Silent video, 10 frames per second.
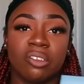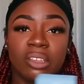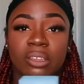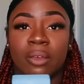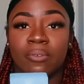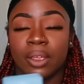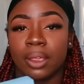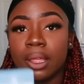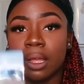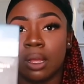just a
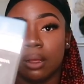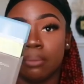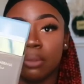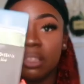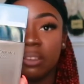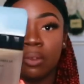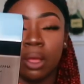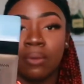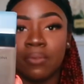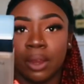very um, this is
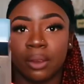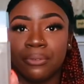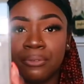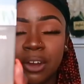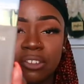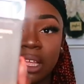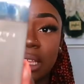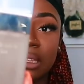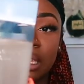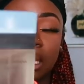a very fresh
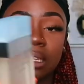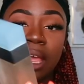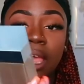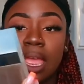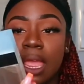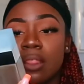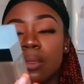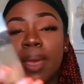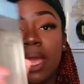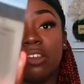scent and the
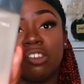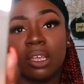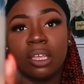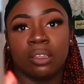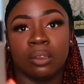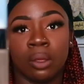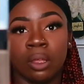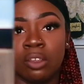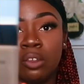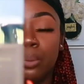packaging is
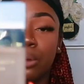super